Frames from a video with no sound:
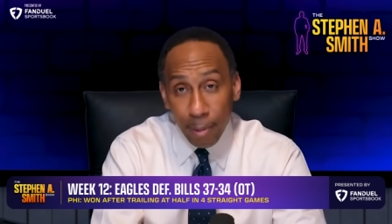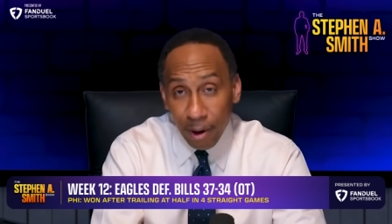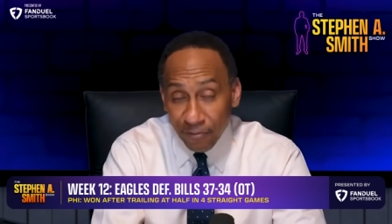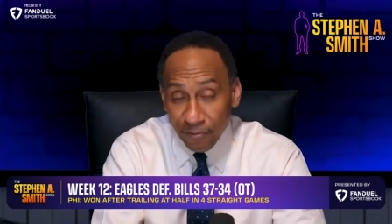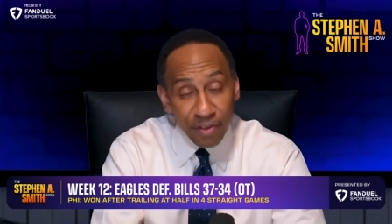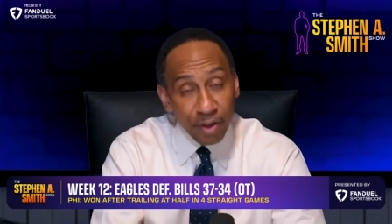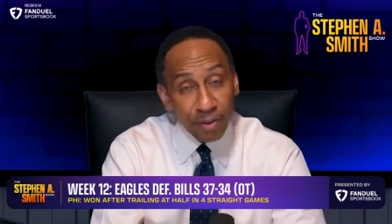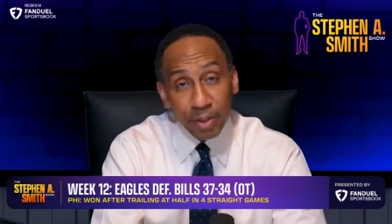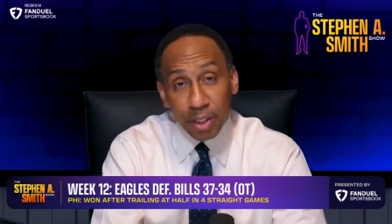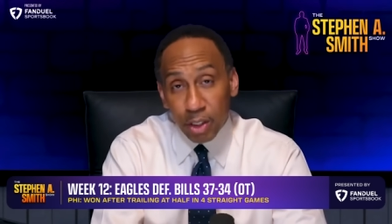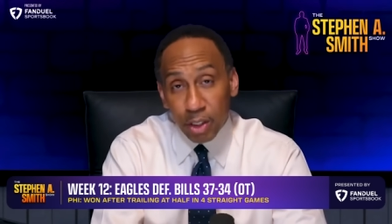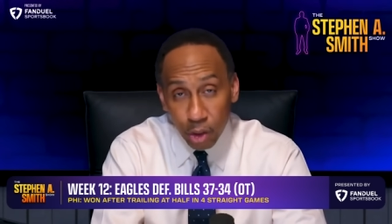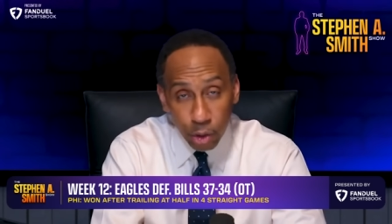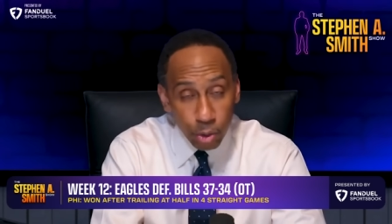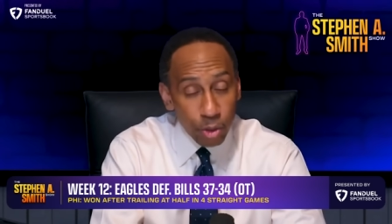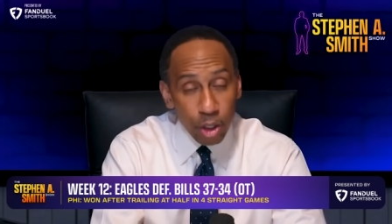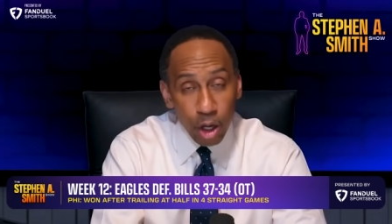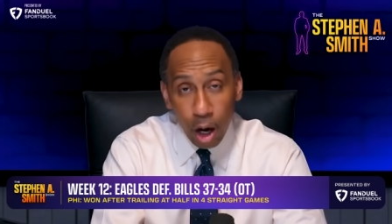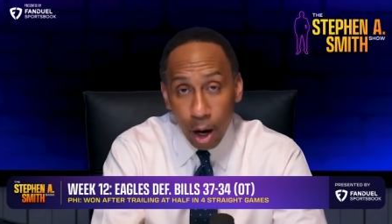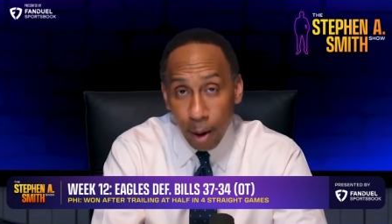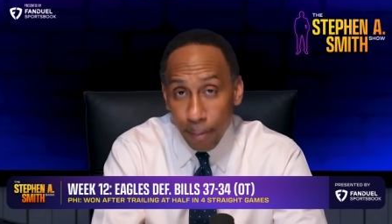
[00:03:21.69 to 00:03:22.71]
a
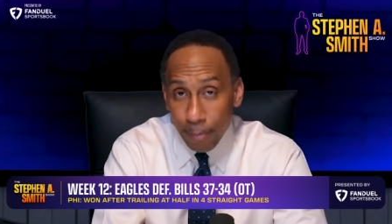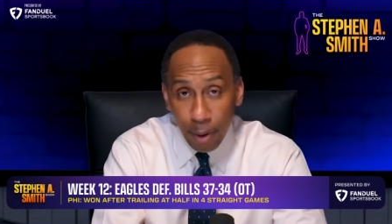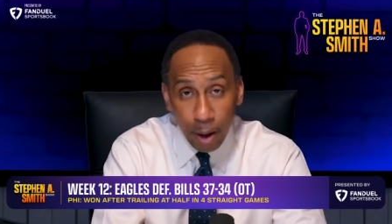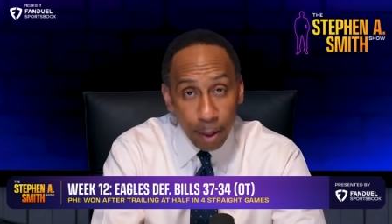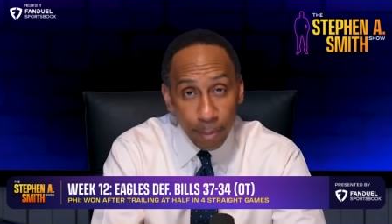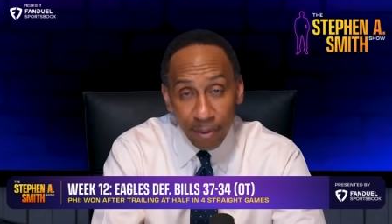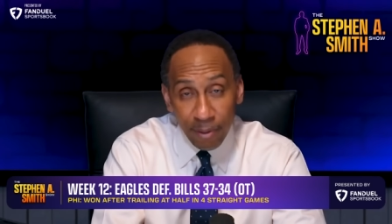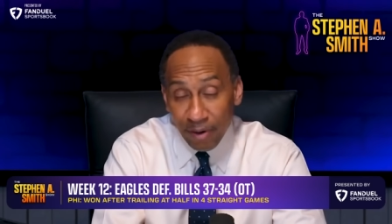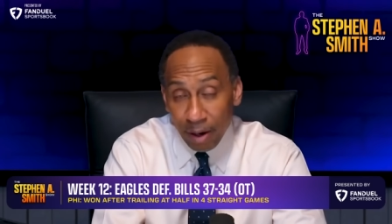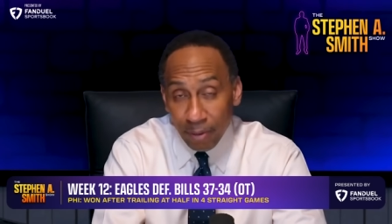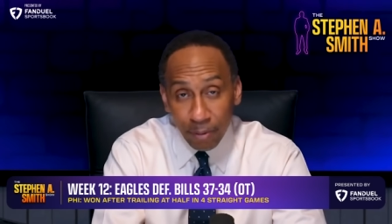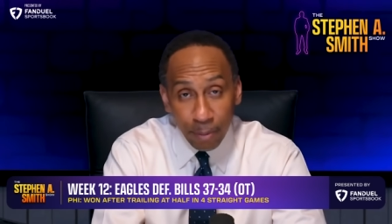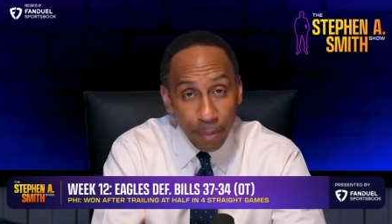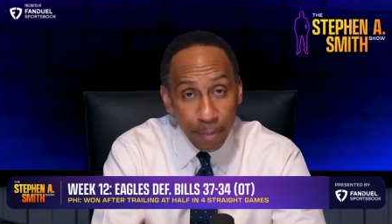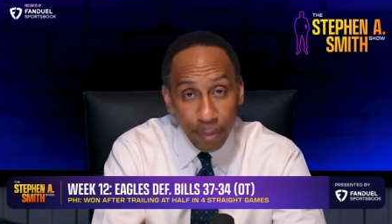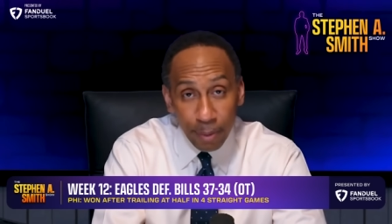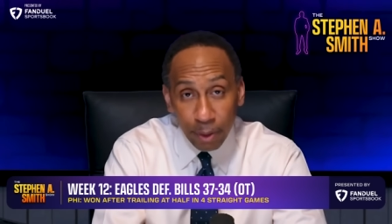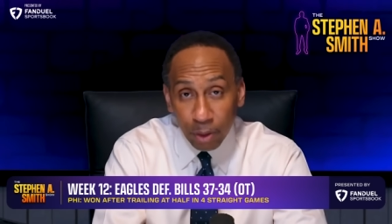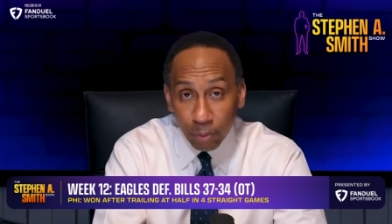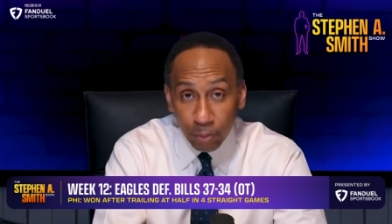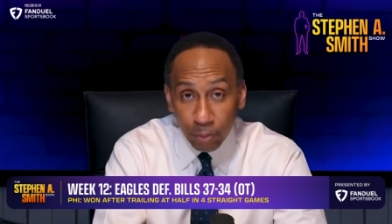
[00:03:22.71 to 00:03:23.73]
52-yard bomb, if I
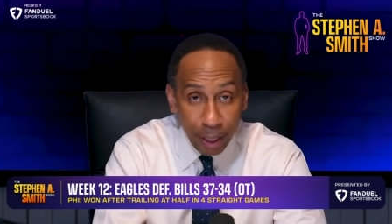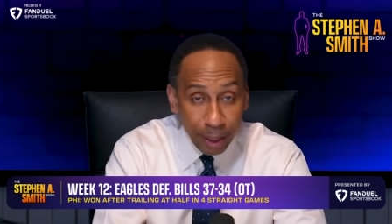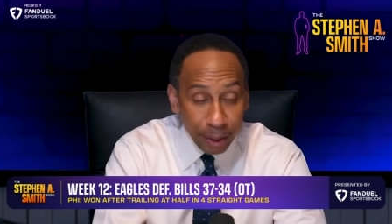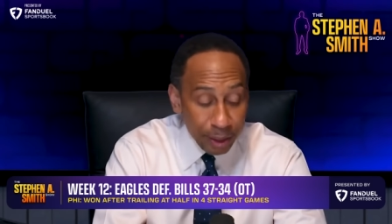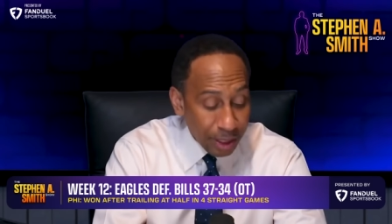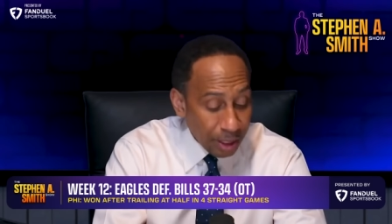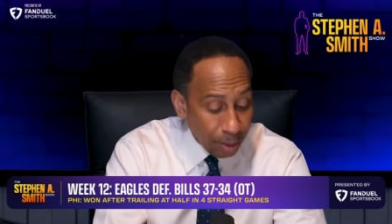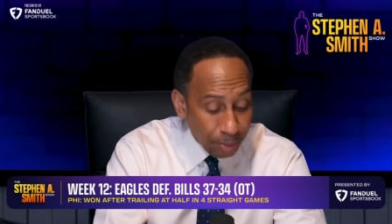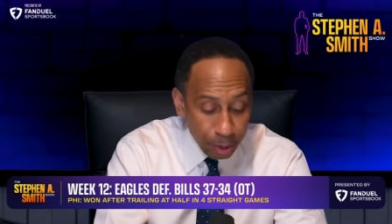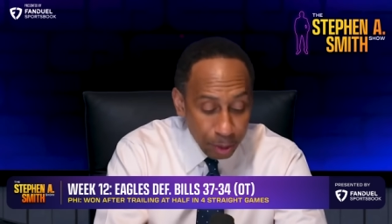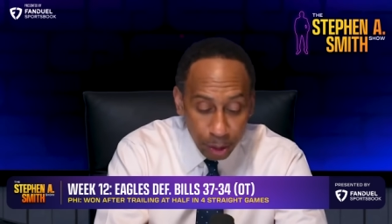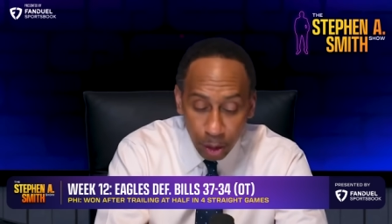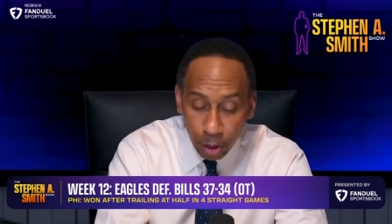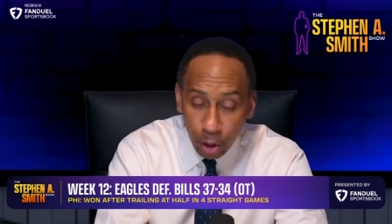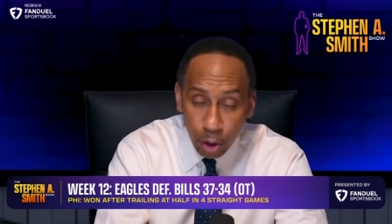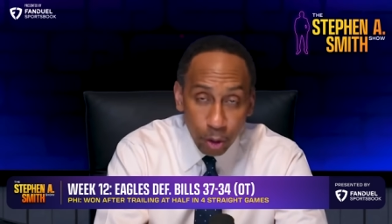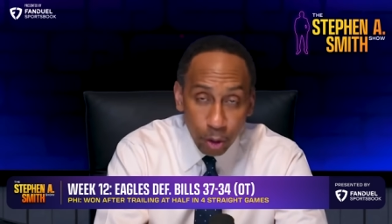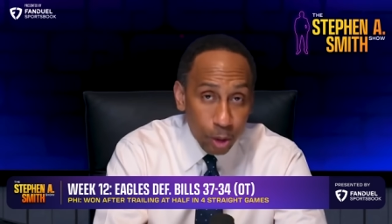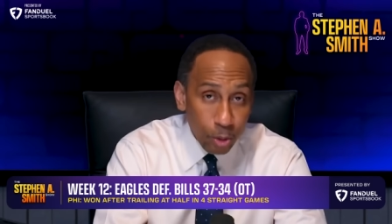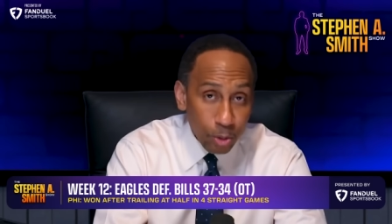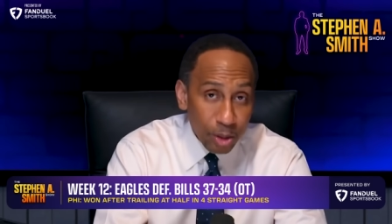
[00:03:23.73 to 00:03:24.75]
remember correctly, something
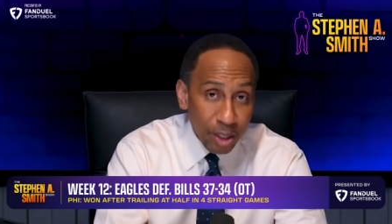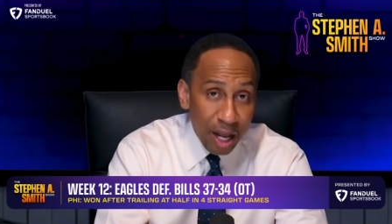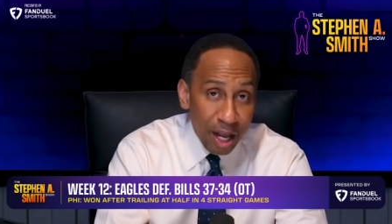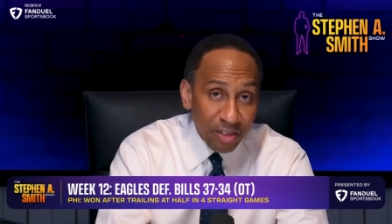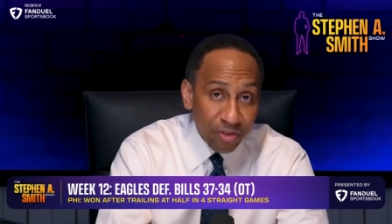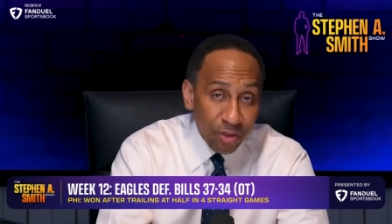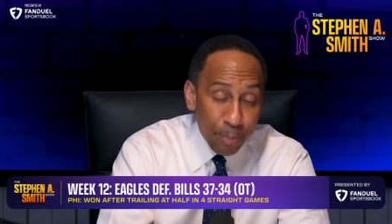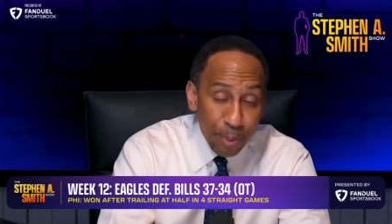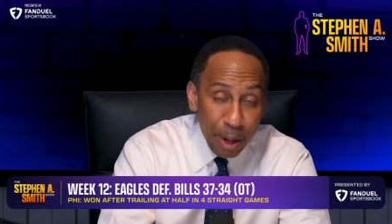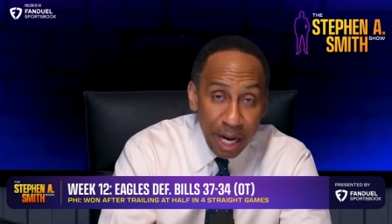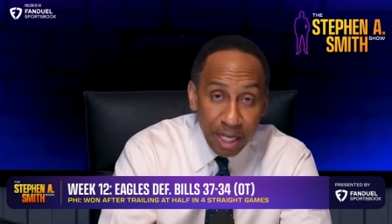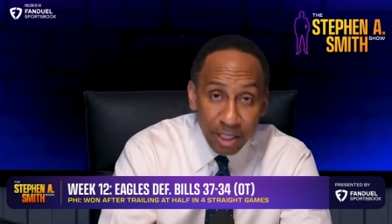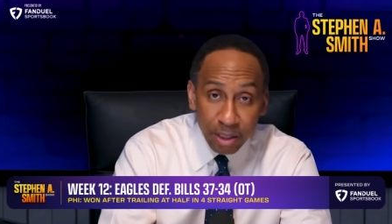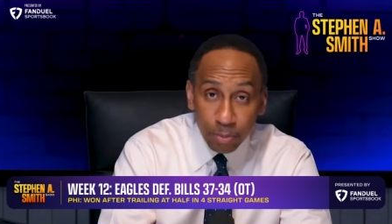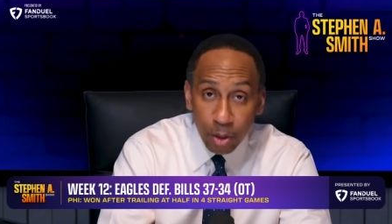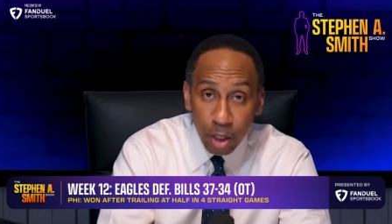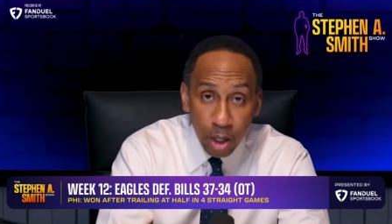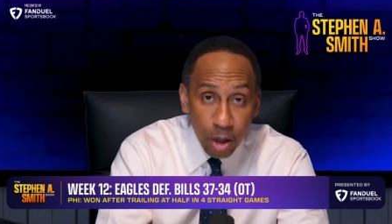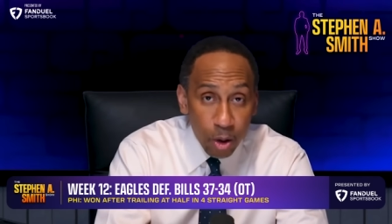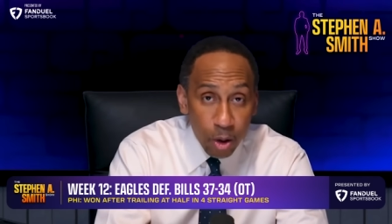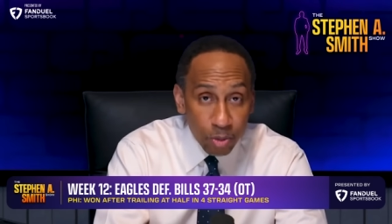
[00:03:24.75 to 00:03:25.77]
along those lines from Patrick
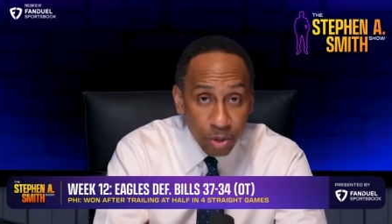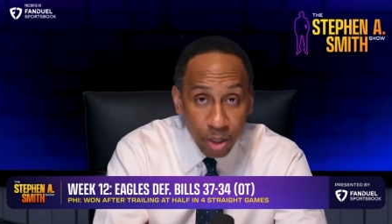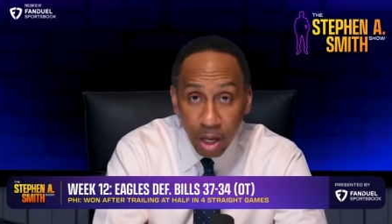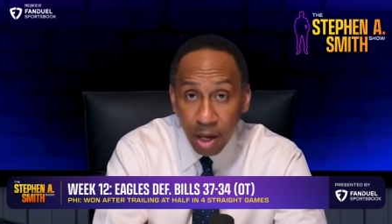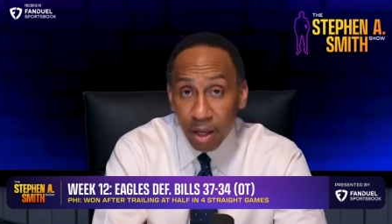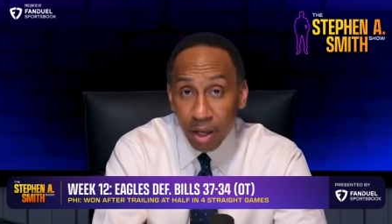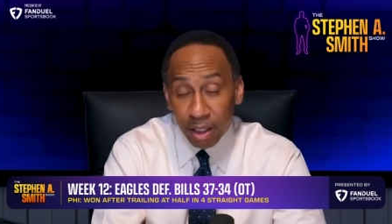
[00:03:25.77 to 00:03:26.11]
Mahomes,